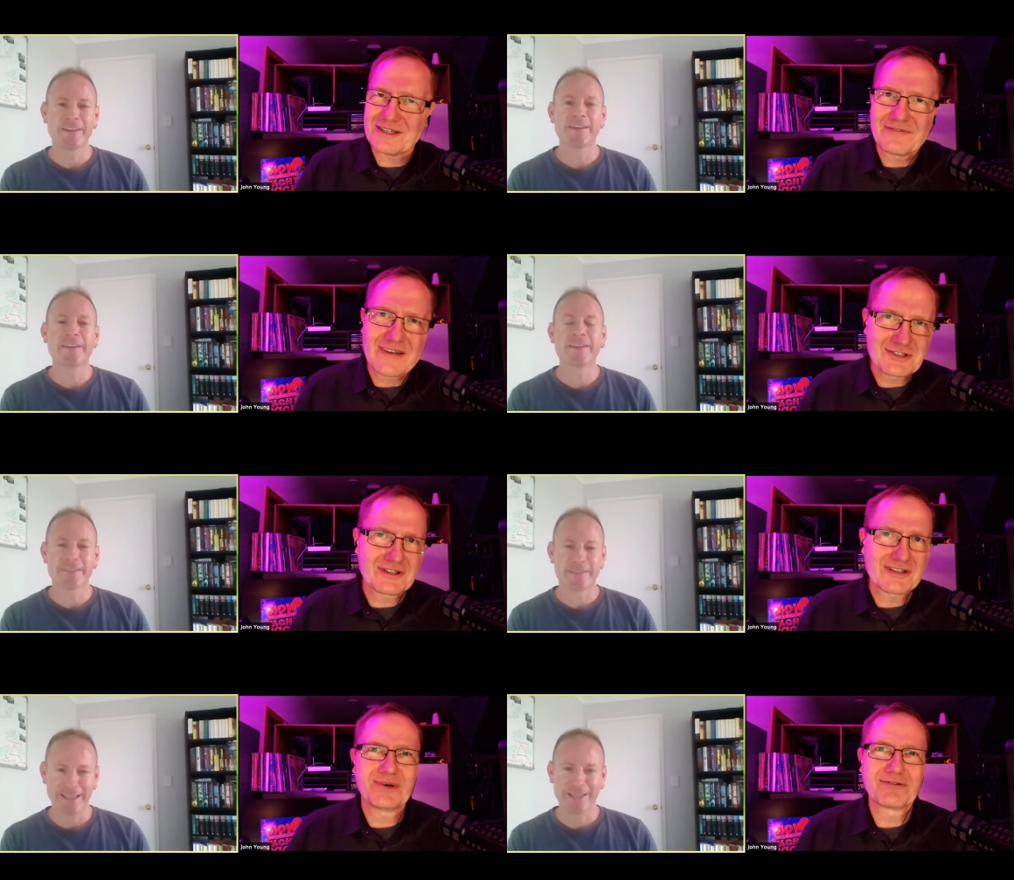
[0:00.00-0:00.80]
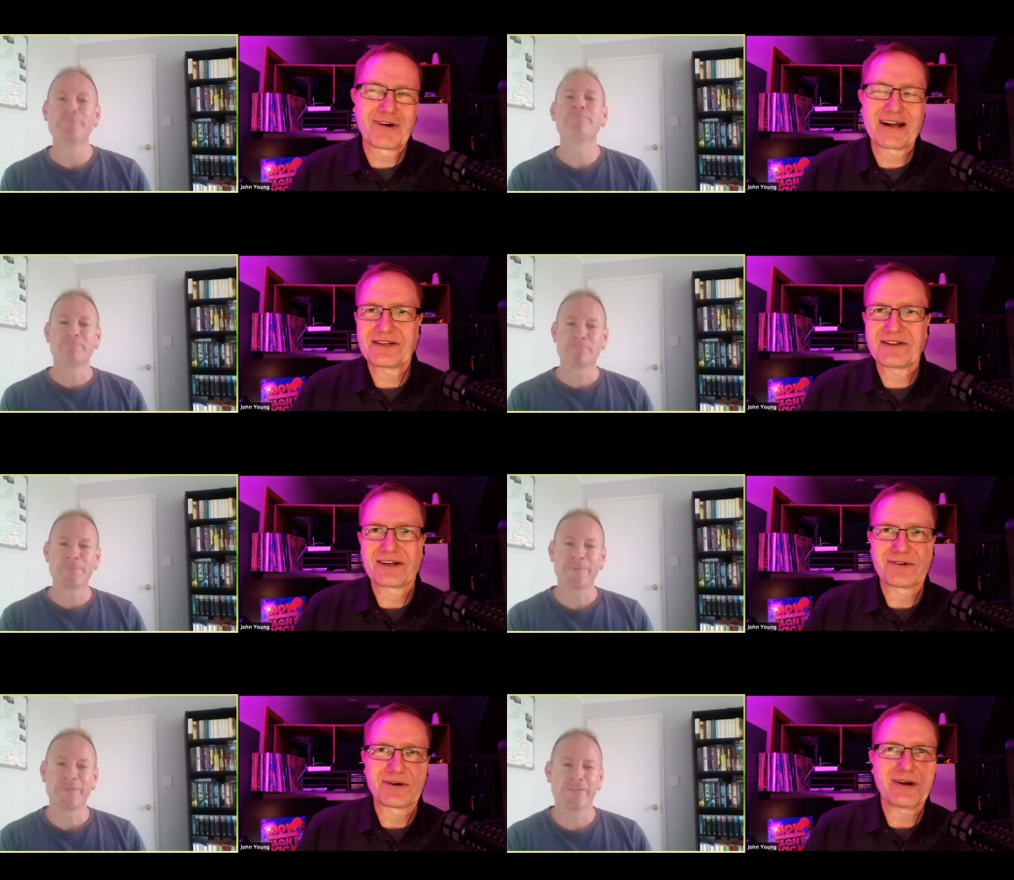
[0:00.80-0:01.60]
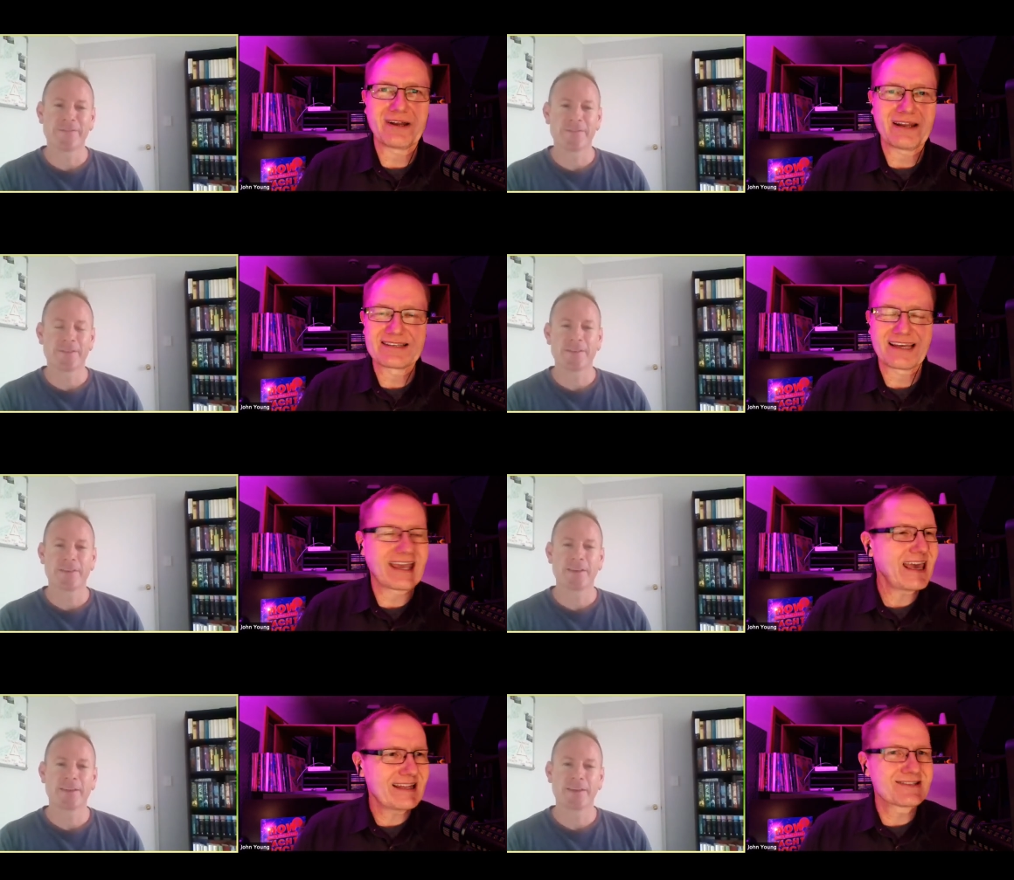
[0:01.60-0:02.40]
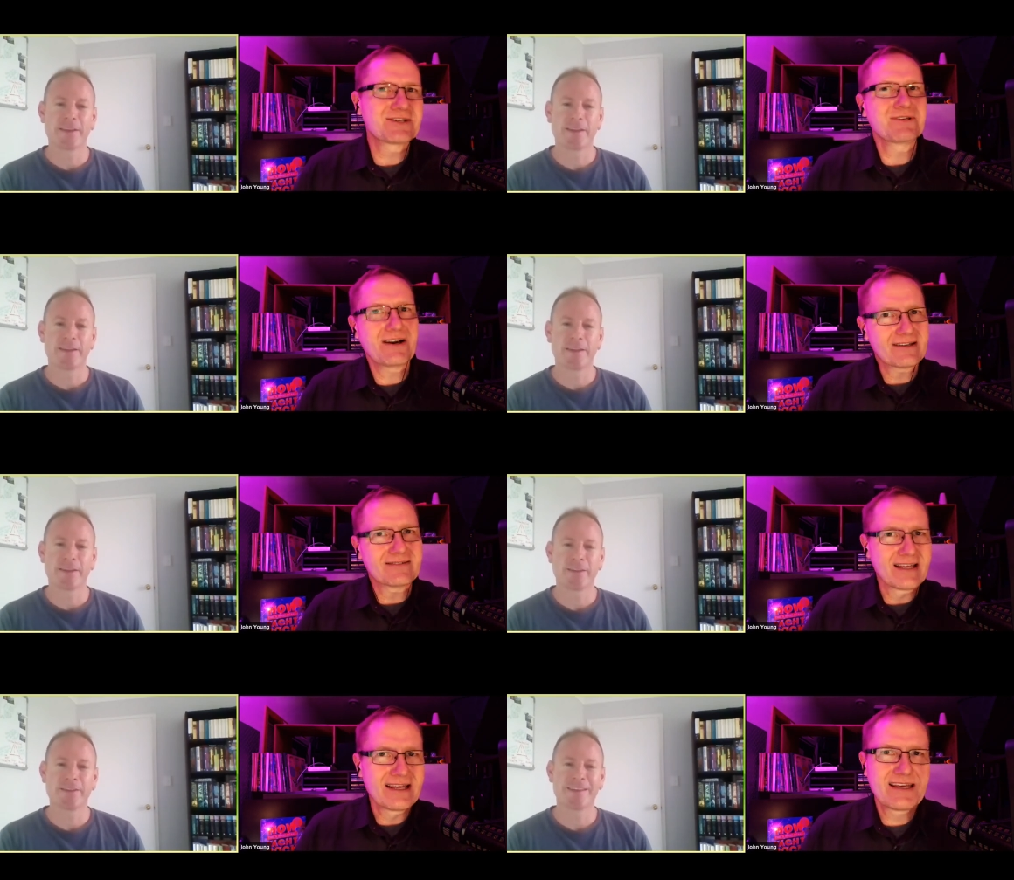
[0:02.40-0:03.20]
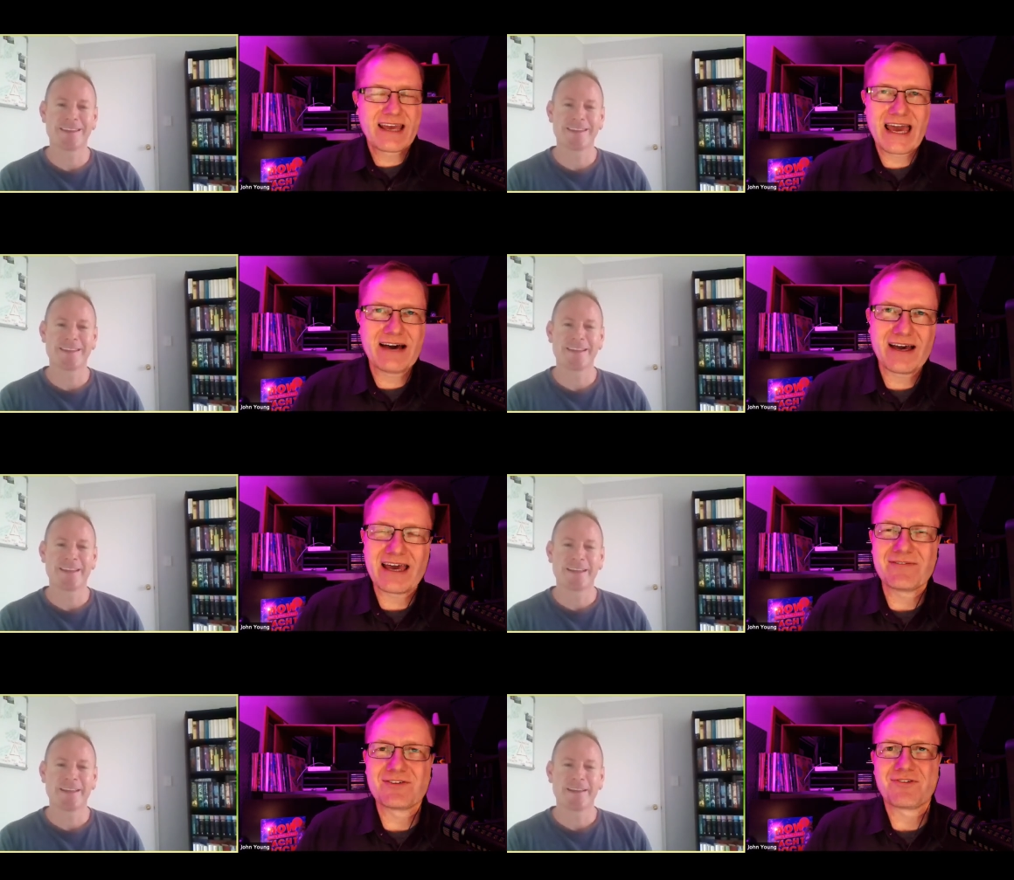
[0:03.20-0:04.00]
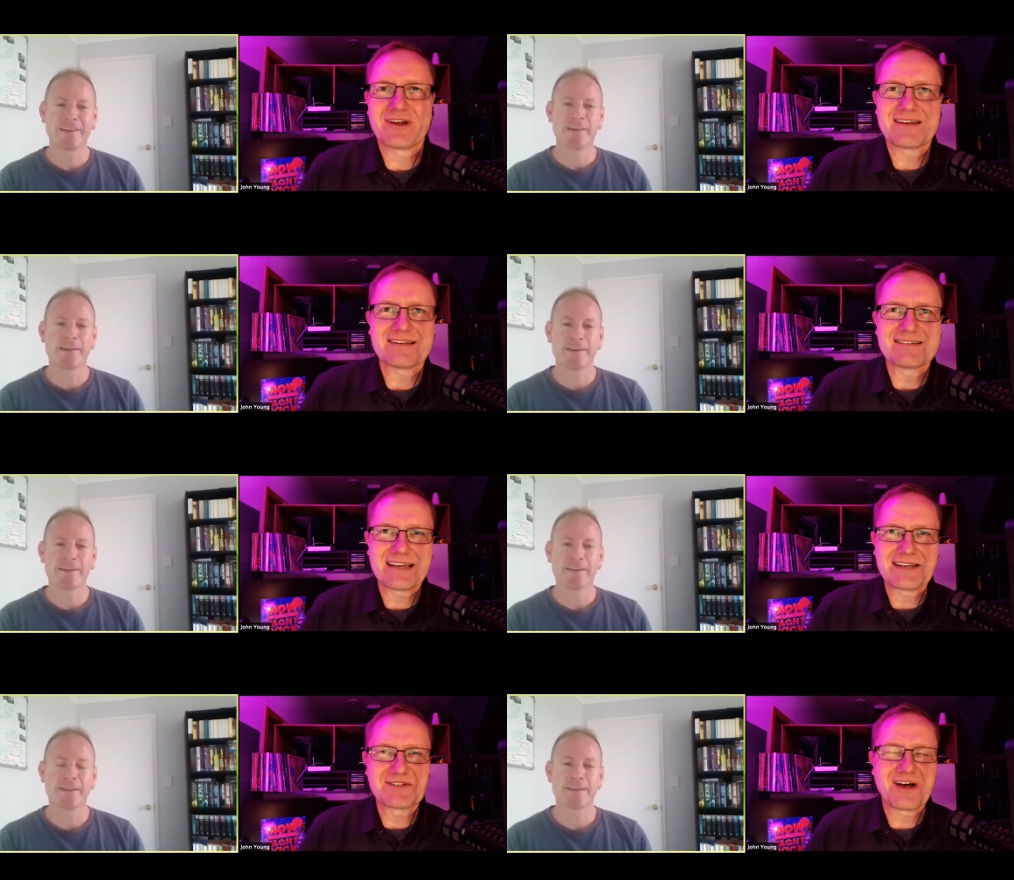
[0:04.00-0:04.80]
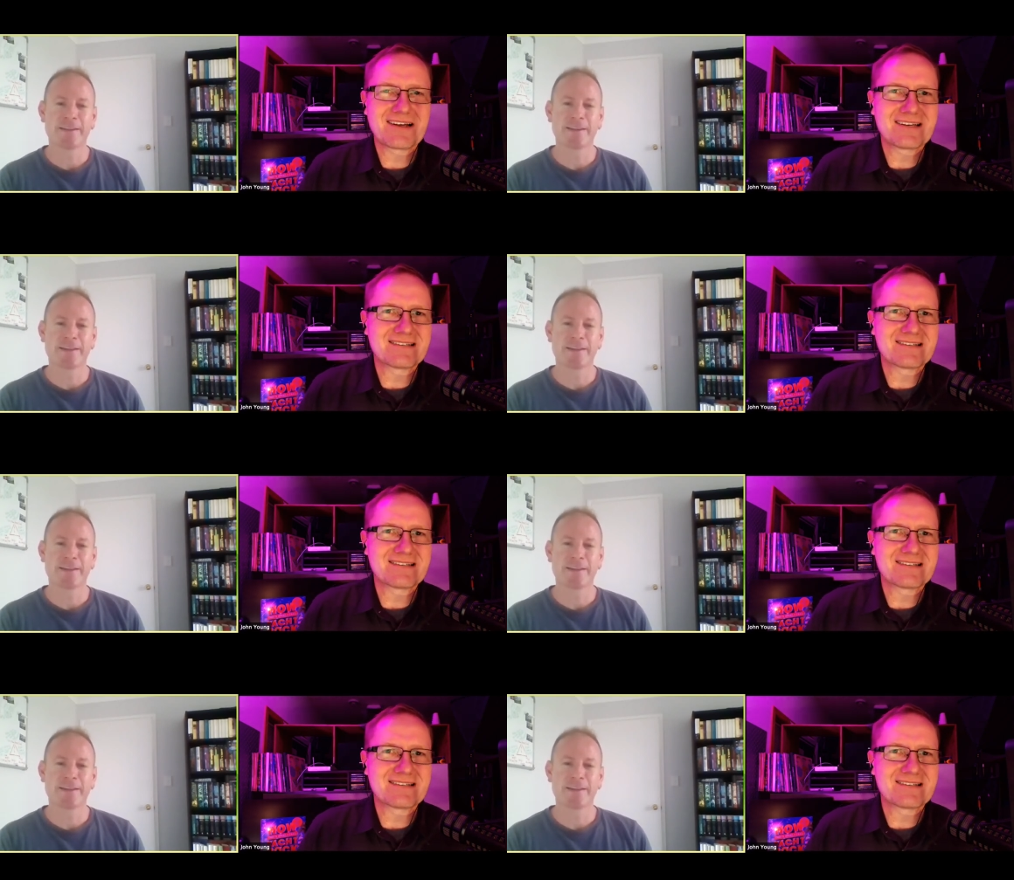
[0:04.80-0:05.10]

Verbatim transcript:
Speaker 1: you eventually will run into the crew, and it's like, hey, let's go down and have have a drink and and talk.